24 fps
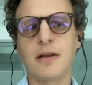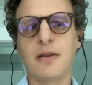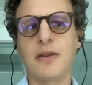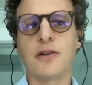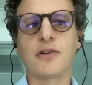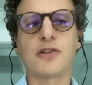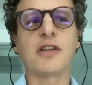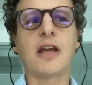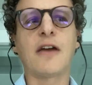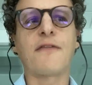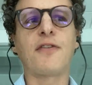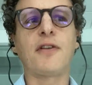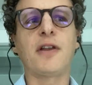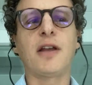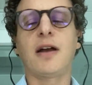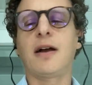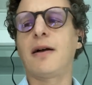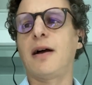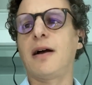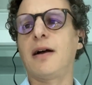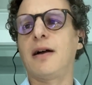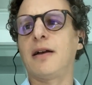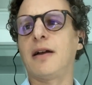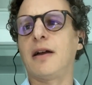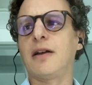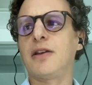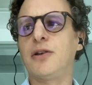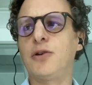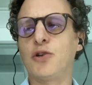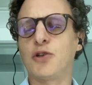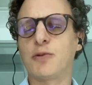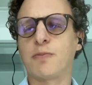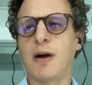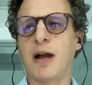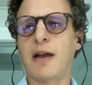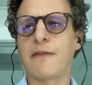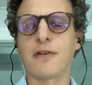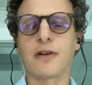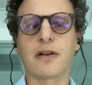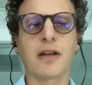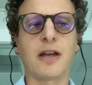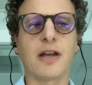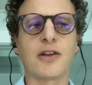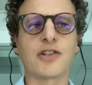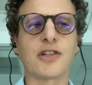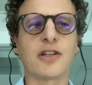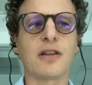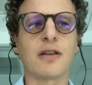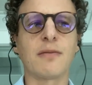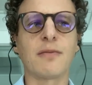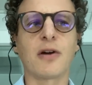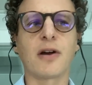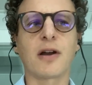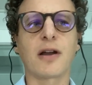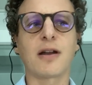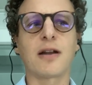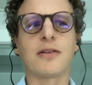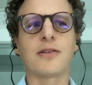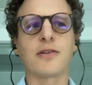There's definitely a, a huge bifurcation in the market